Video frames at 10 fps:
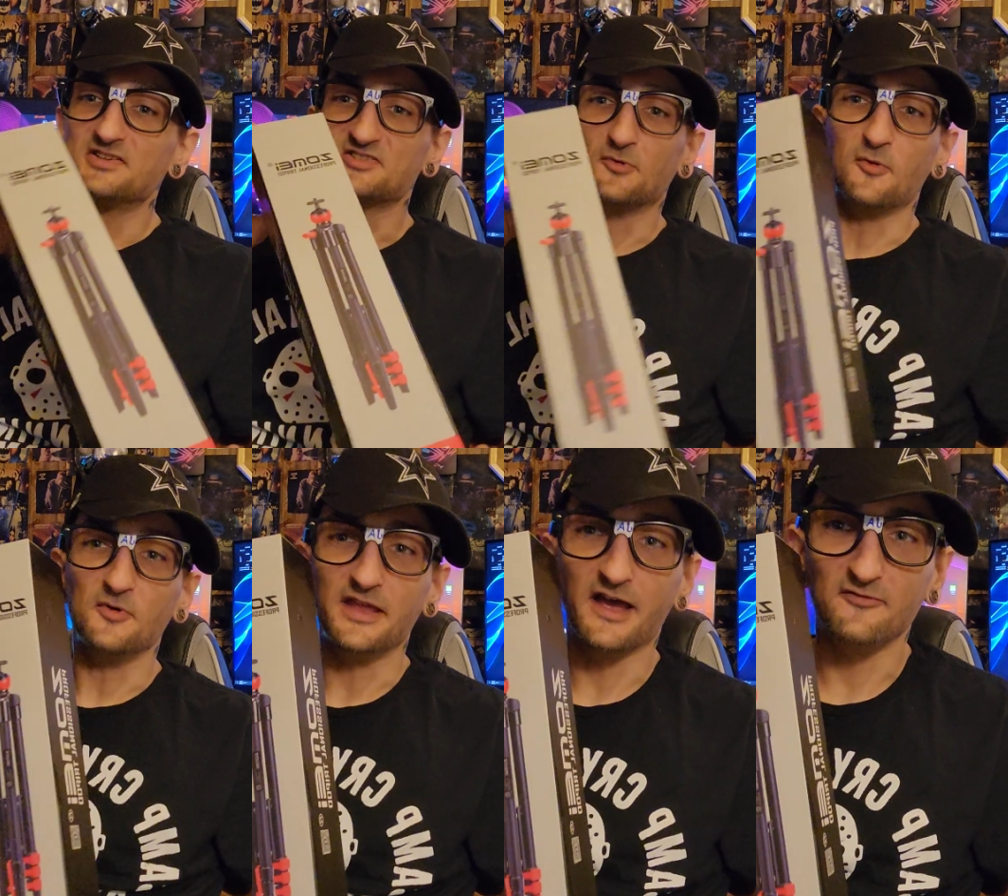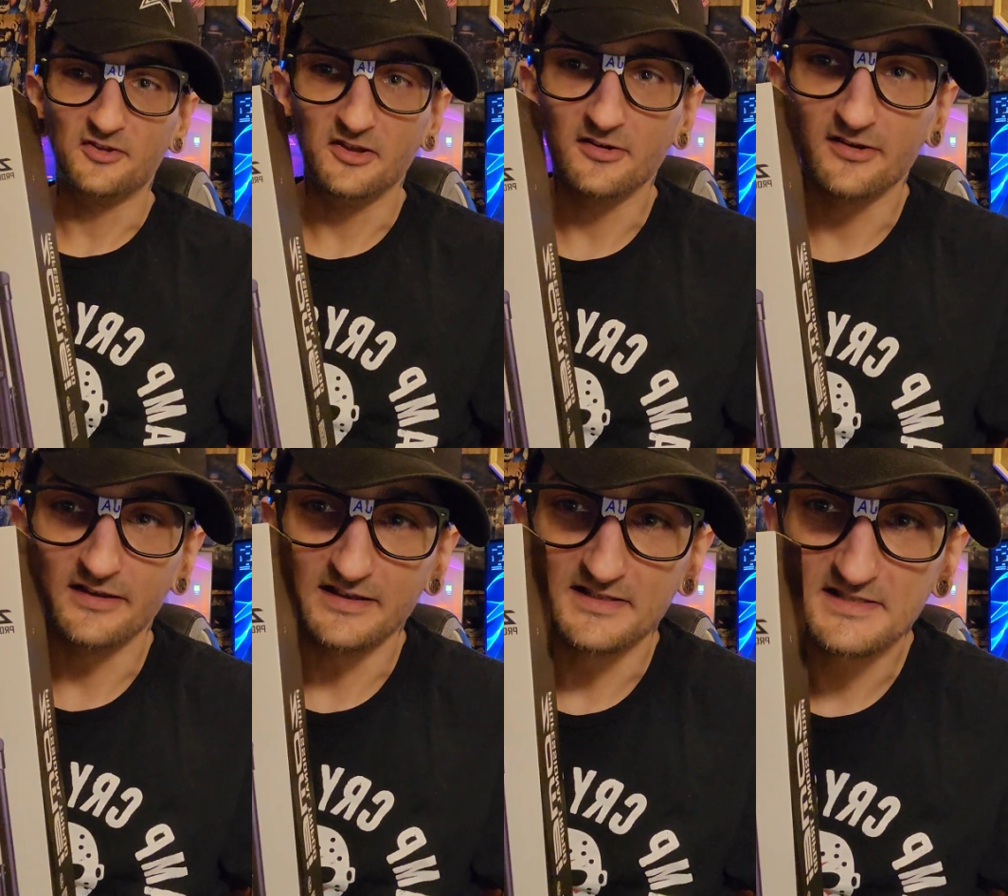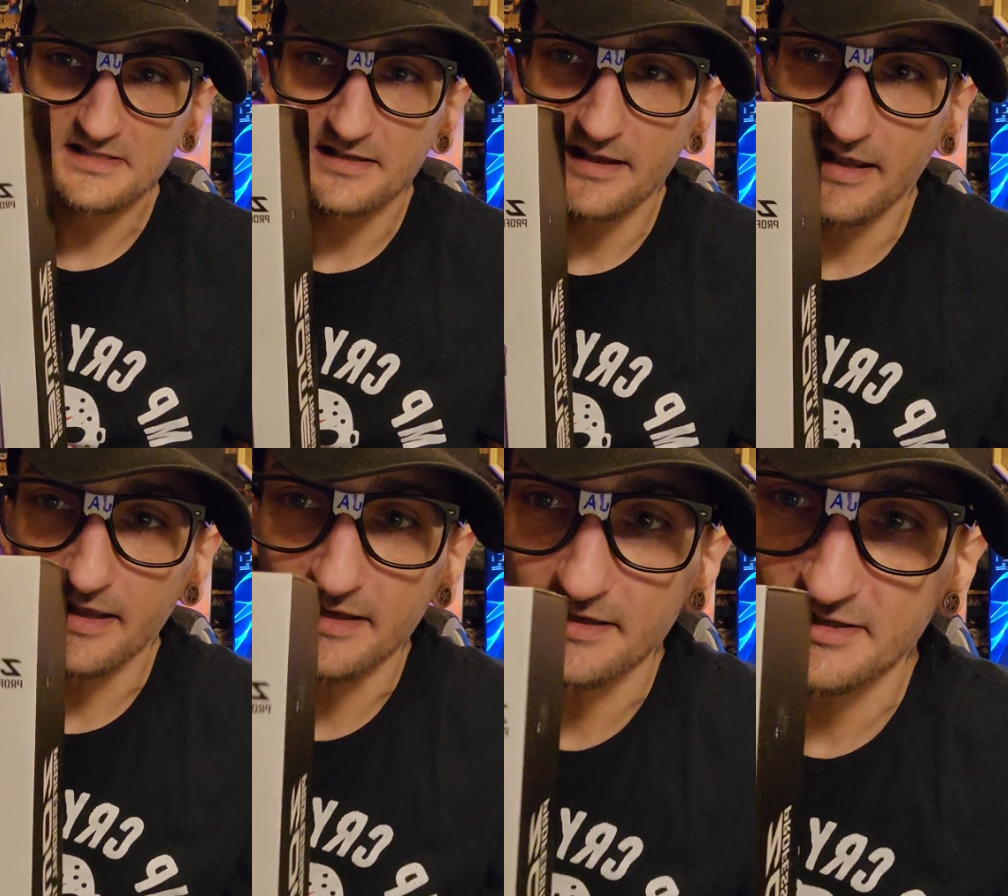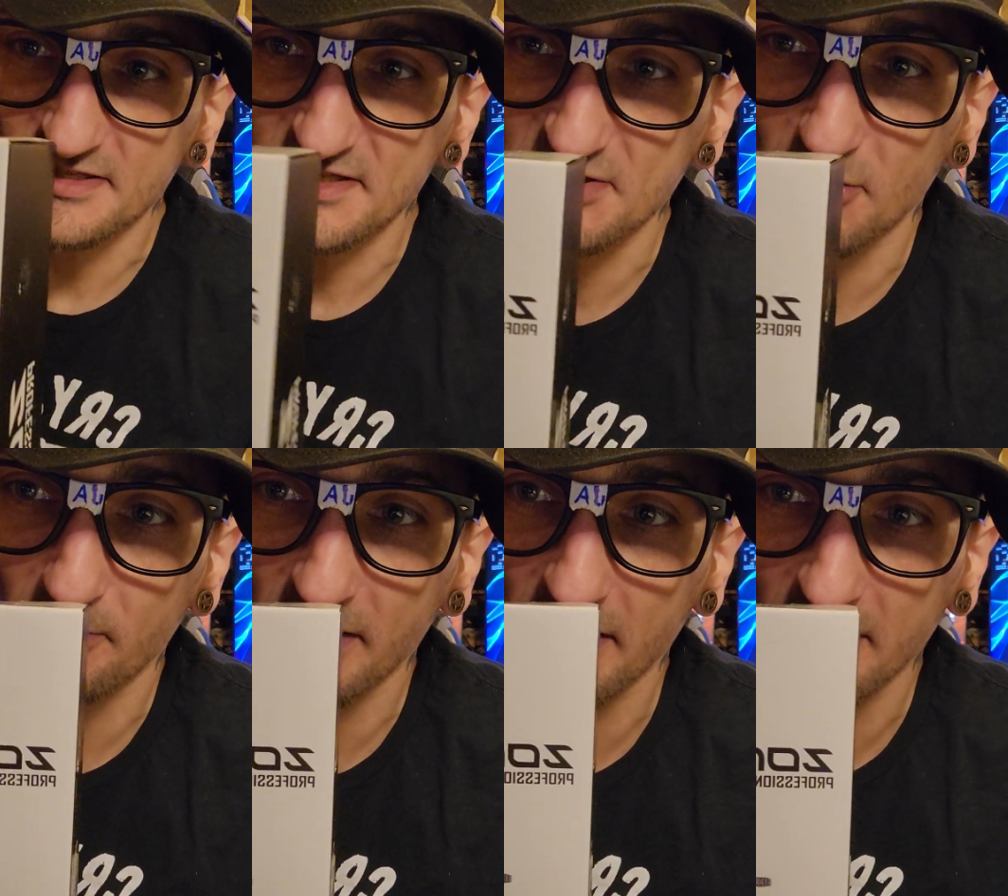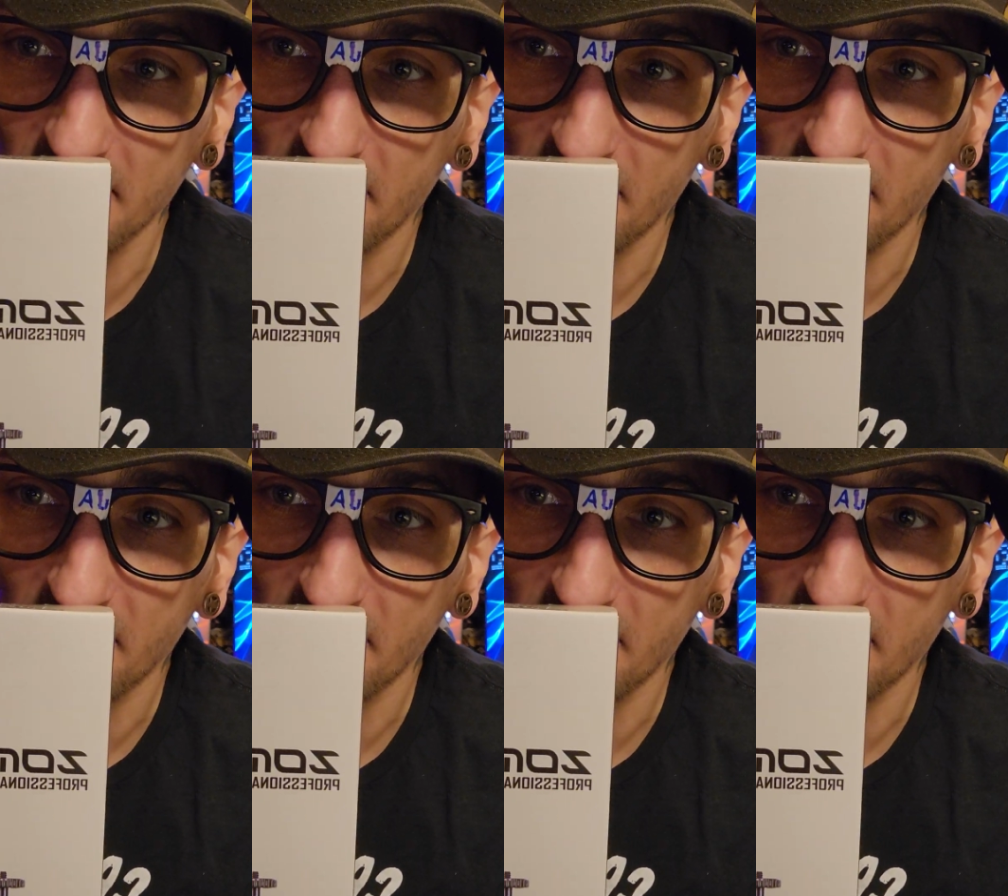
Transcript: So what we have here is a Zome